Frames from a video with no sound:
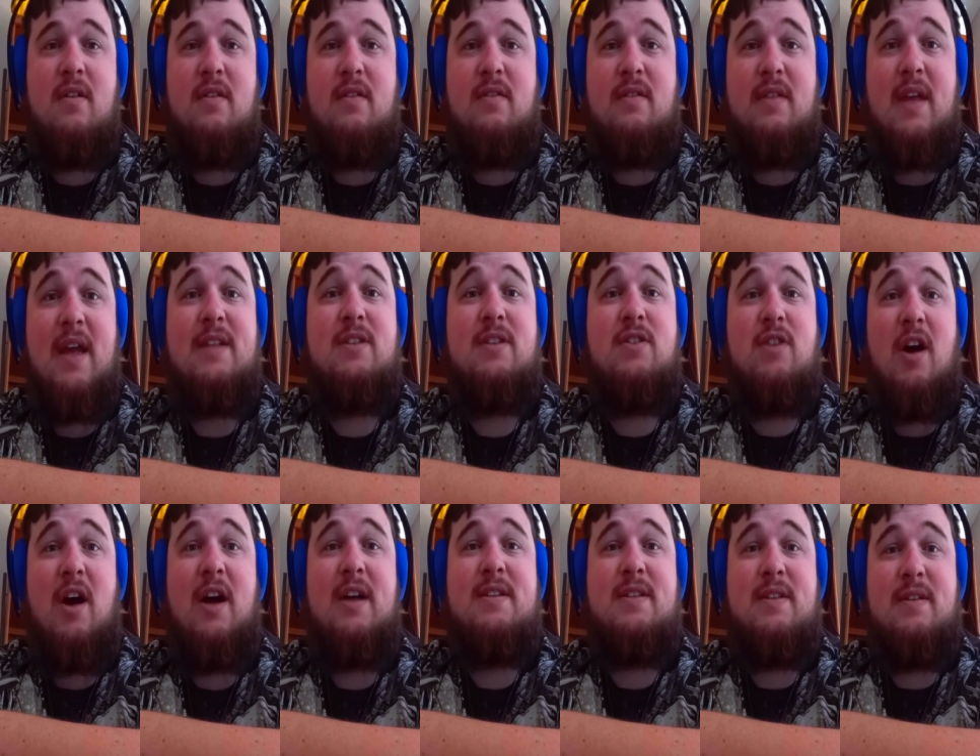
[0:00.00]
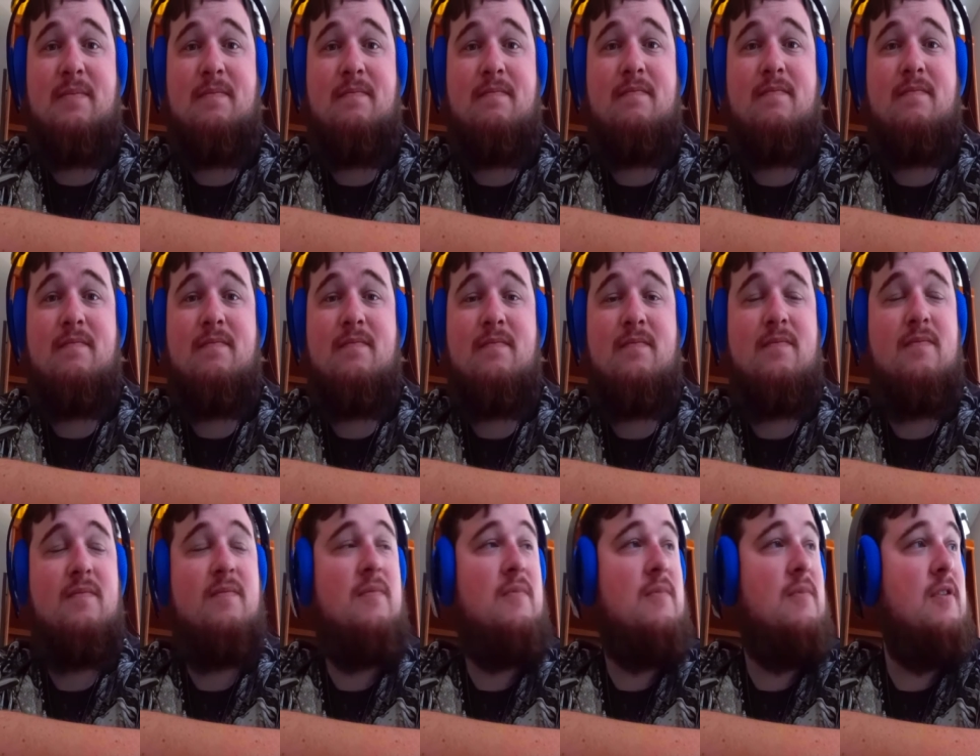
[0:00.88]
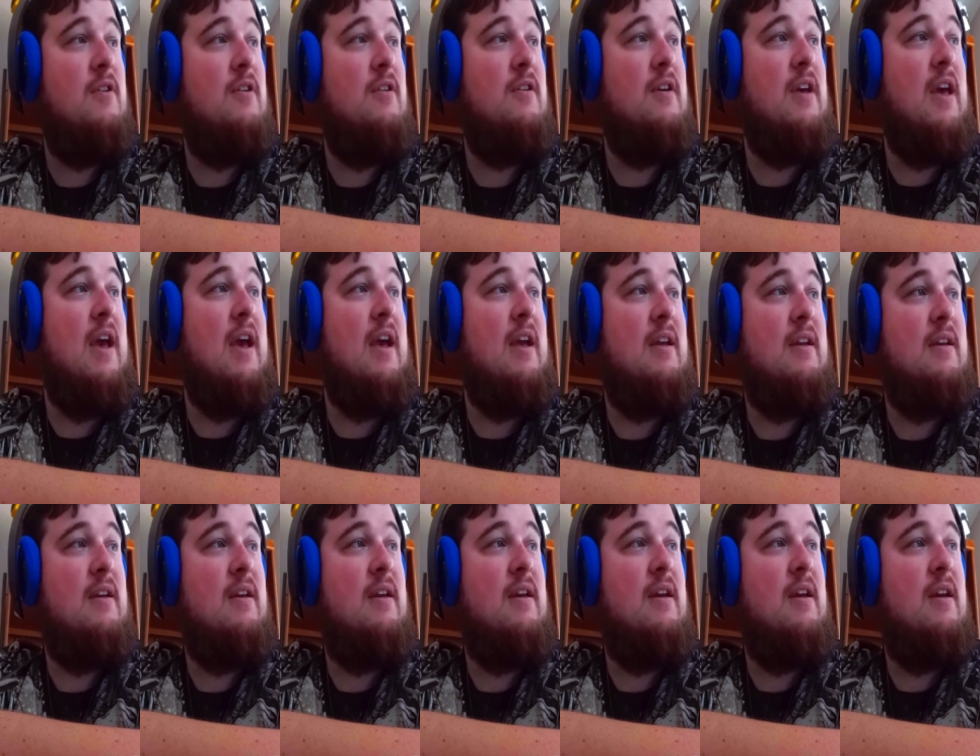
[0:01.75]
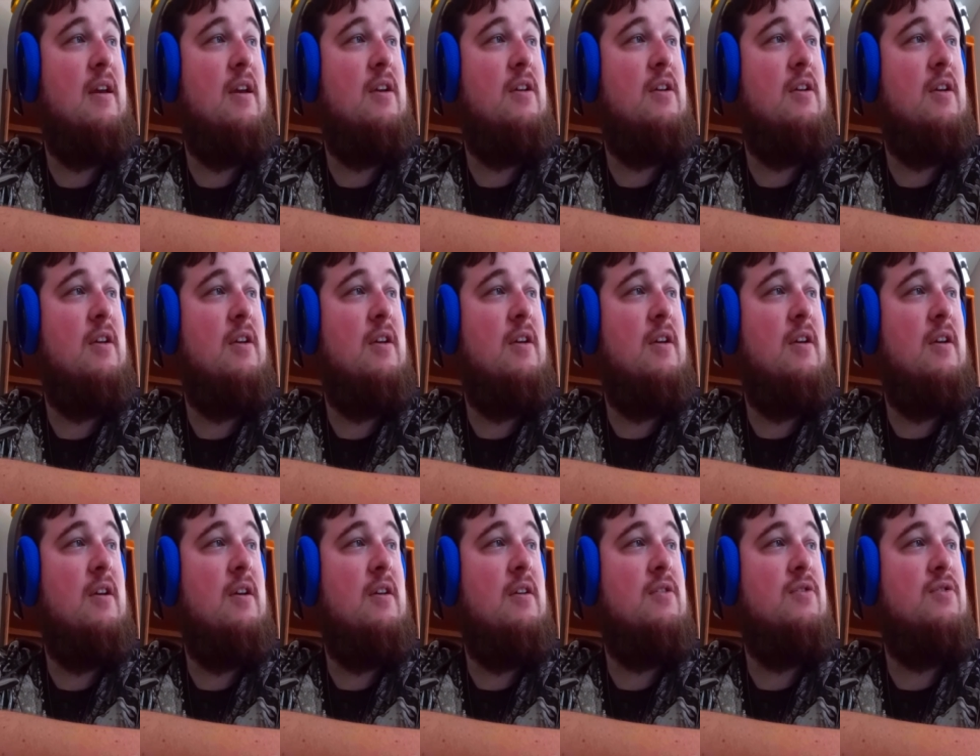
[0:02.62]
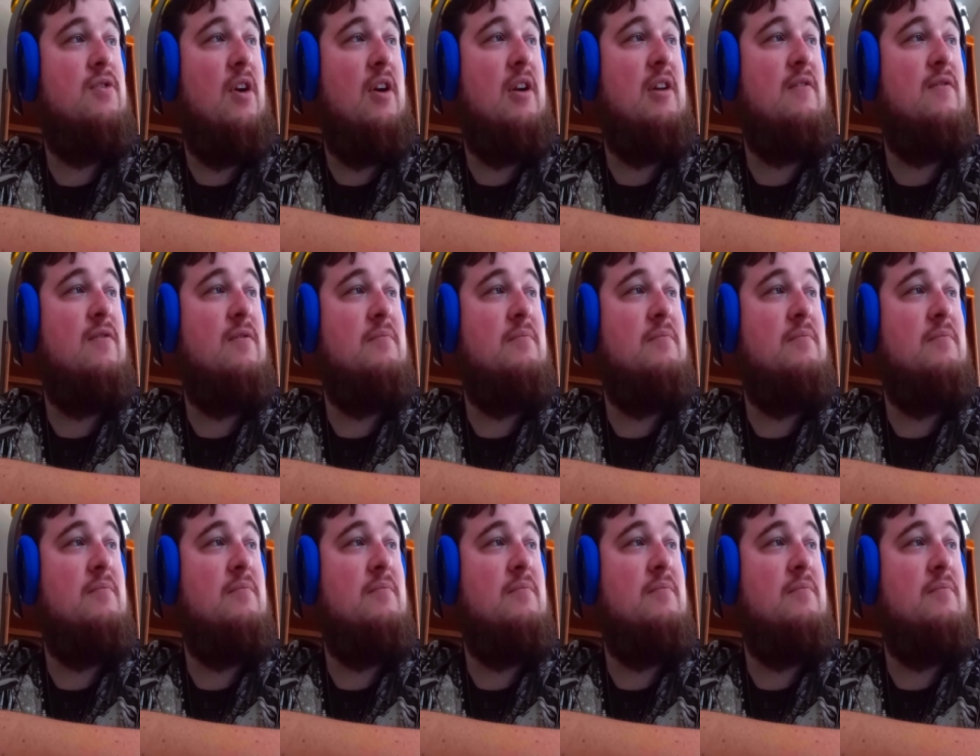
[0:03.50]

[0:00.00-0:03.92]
That's awesome. Okay. Starting from